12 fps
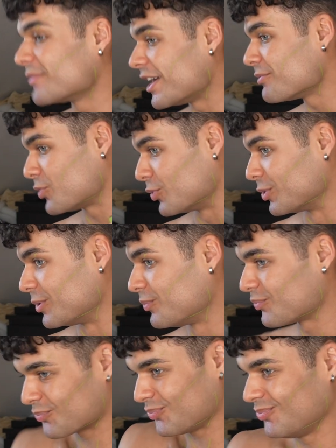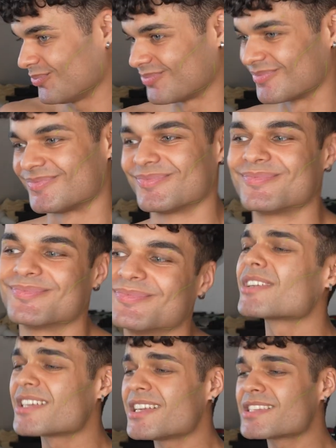Like, cool.
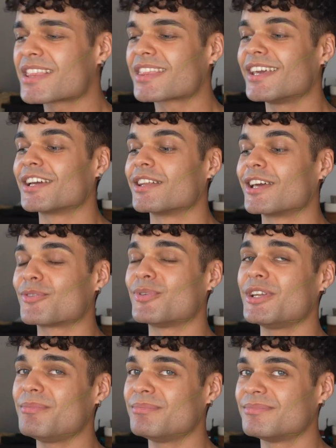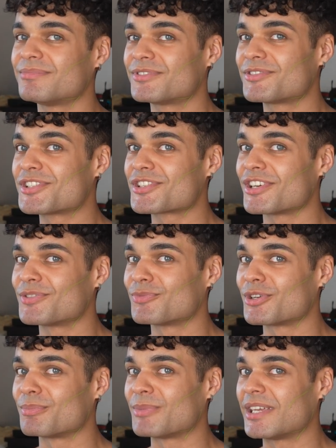Because that's the thing, like when I'm designing
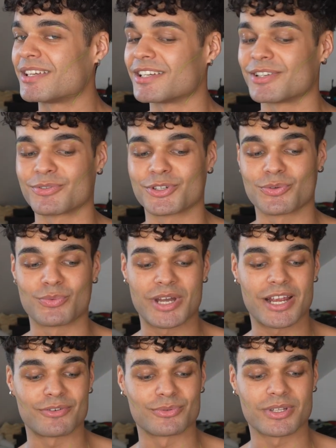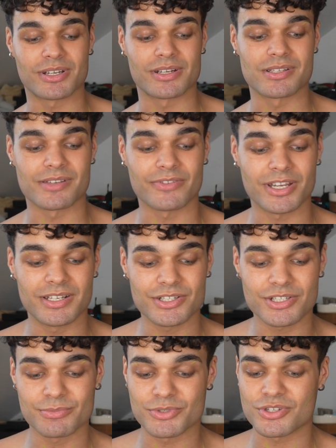what I'm making and I'm gonna wear and all that kind of stuff, I
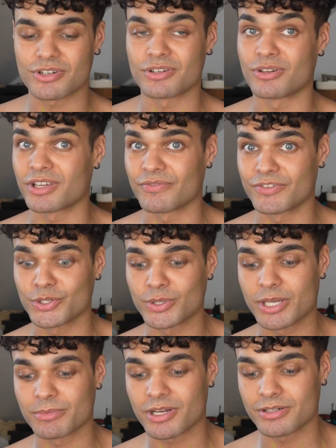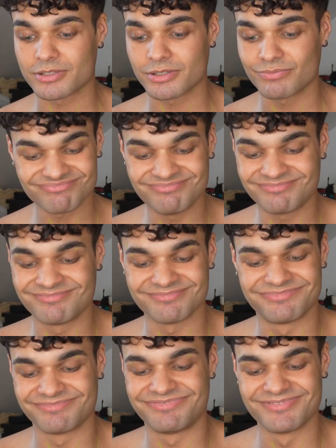literally am just trying to look like a video game character.
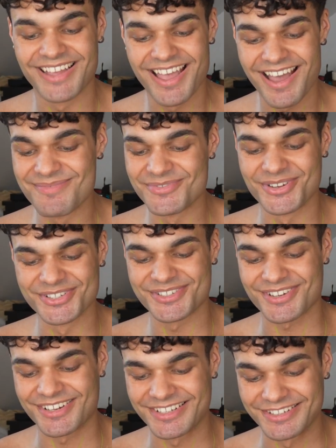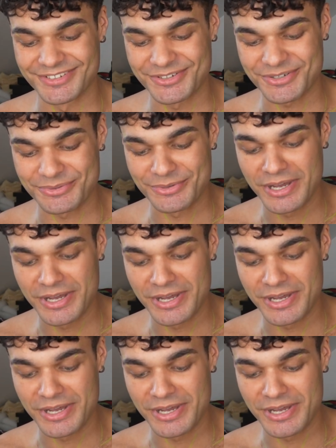I'm not trying to look cool.